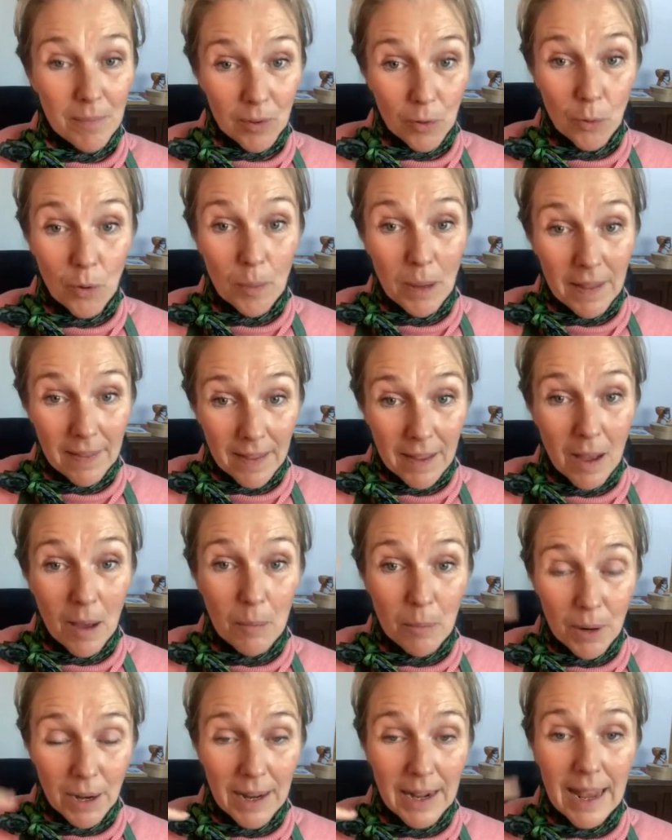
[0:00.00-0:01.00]
it's all about the
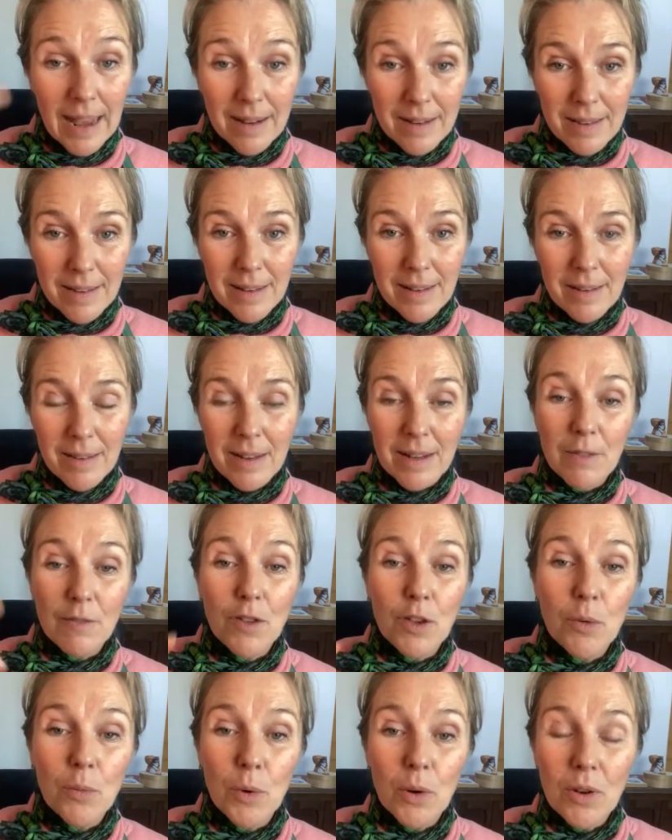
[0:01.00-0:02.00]
gut-brain axis, and
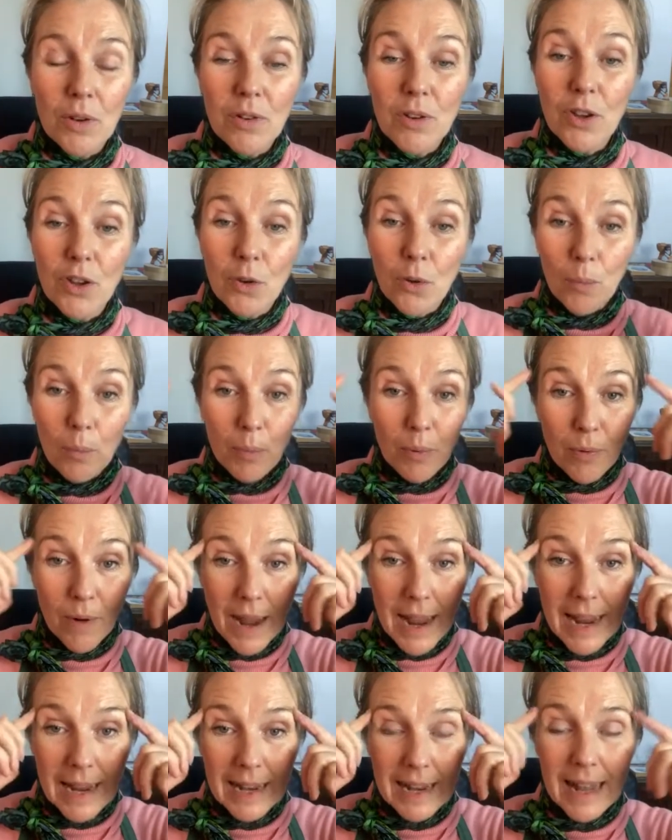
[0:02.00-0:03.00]
if you want your
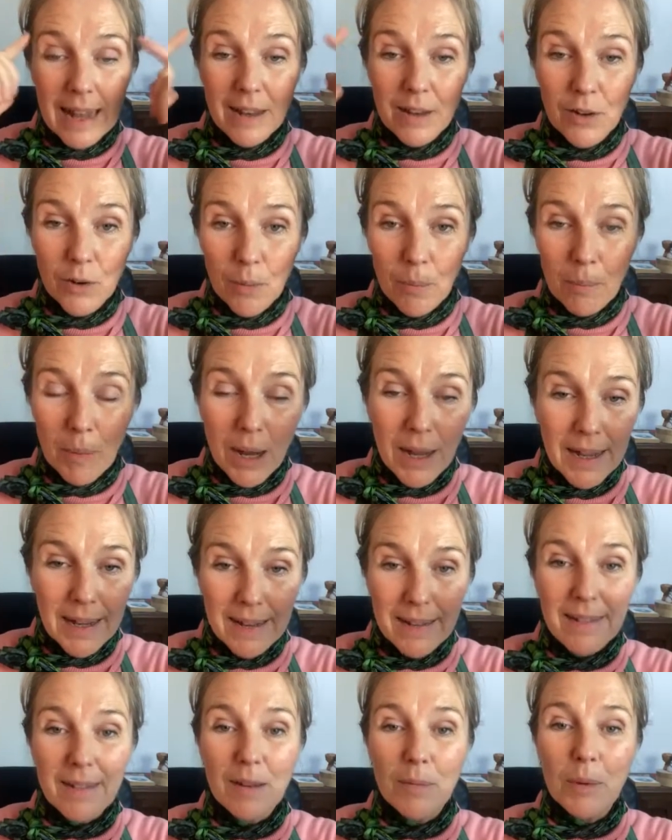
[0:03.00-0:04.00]
brain and your
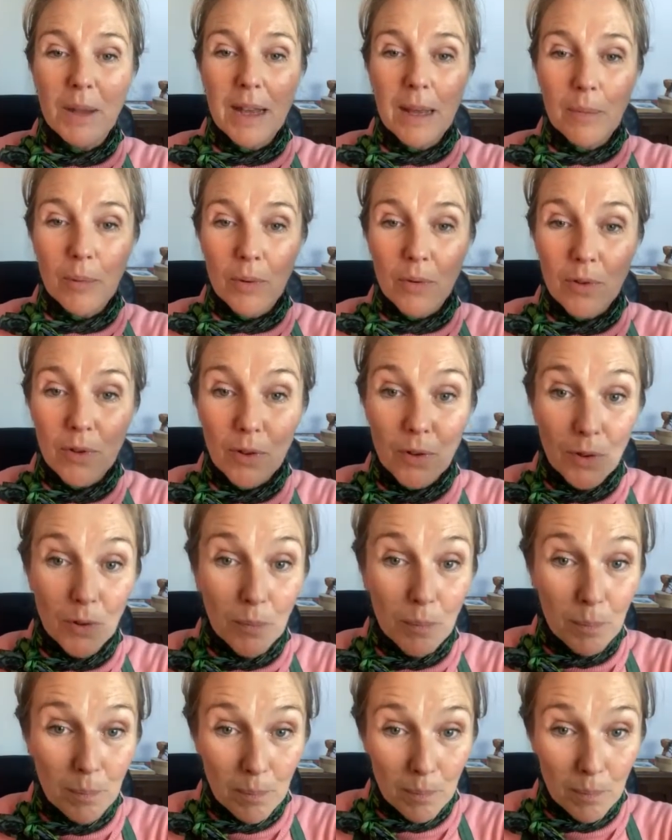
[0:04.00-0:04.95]
mind to be able to